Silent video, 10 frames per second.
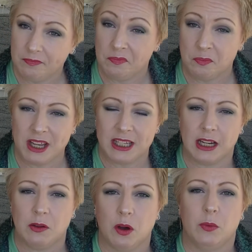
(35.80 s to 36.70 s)
Basically
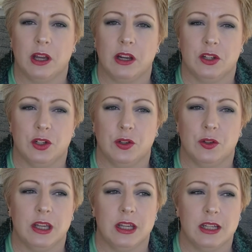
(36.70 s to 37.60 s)
what we're going to do
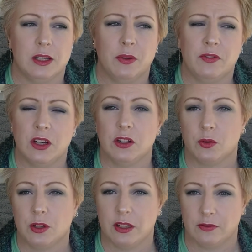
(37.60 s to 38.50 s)
is we've got a
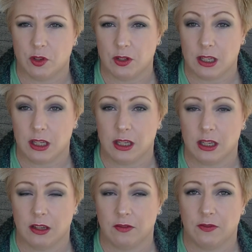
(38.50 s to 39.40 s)
choice of using
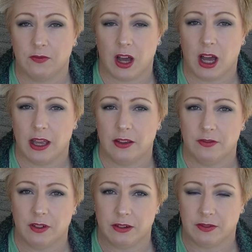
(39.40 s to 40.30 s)

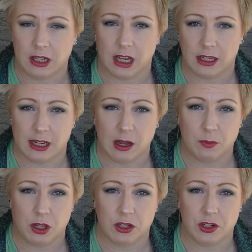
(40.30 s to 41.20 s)
5 different coloured nail
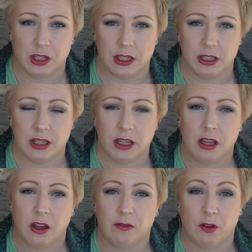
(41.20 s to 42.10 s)
polishes
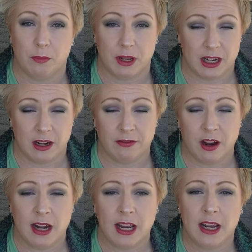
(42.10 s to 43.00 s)
from Monday to
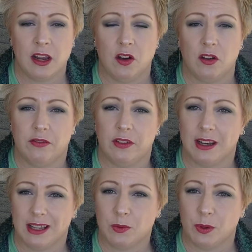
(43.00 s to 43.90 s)
Friday of
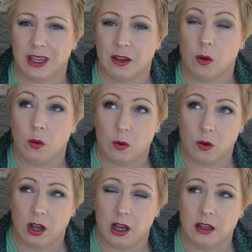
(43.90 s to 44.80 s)
next week,
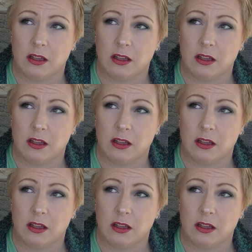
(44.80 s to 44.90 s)
or